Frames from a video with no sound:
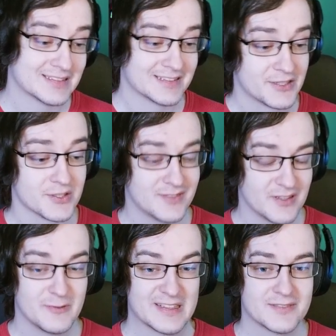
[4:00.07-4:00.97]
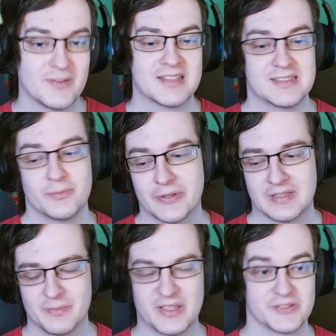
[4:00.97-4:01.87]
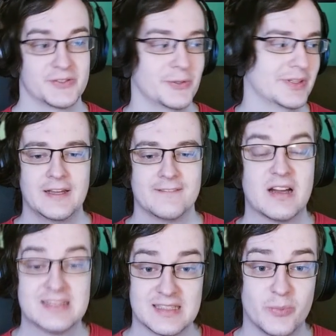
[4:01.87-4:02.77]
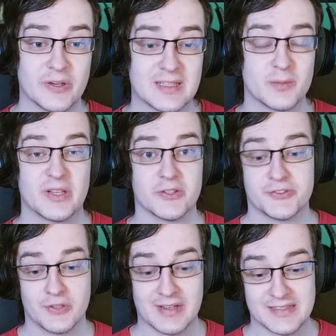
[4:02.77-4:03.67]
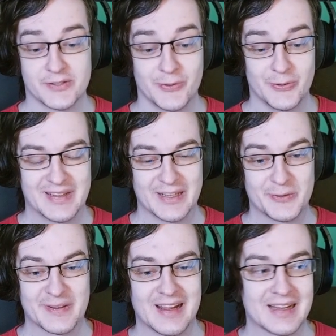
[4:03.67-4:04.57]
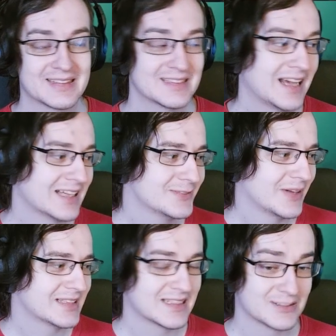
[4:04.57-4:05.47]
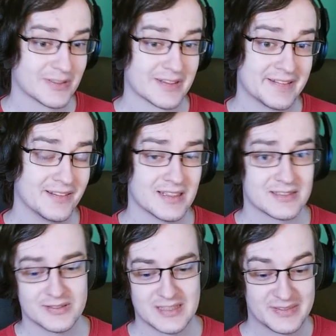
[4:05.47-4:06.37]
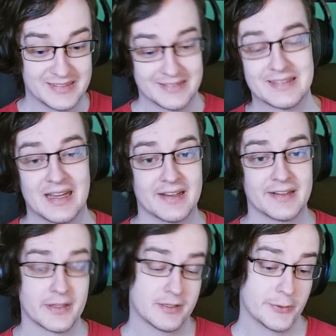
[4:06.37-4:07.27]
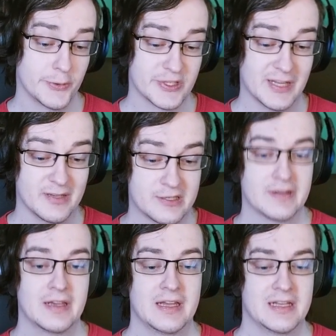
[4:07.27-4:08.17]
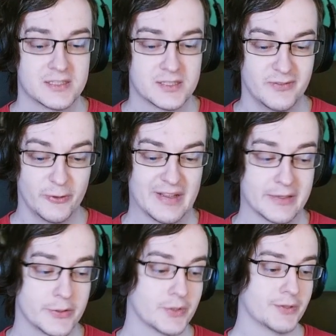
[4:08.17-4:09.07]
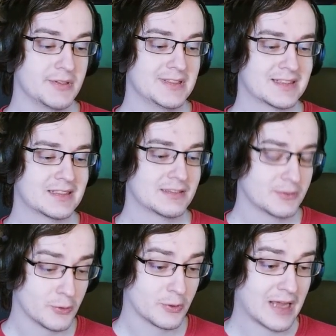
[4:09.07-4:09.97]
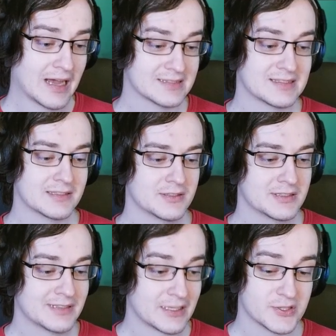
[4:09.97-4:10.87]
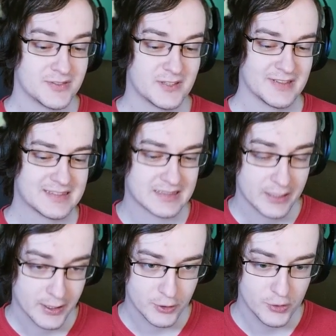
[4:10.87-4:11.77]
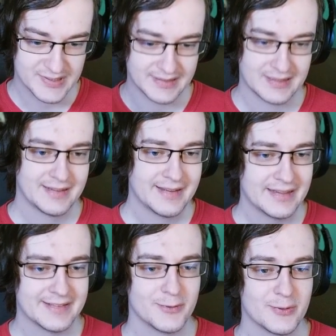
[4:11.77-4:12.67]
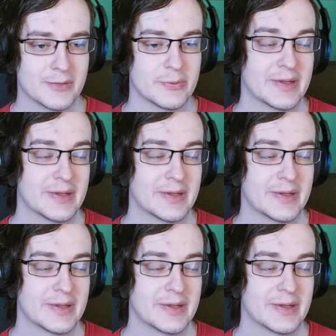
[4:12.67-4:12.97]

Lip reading: Nature Swiftness. Why is important? Because Druid. Why it's important? Because Resto Druid cannot react as fast as other healers on some single target, huge damage. So what you can do is to cast Nature Swiftness, use it, and then you have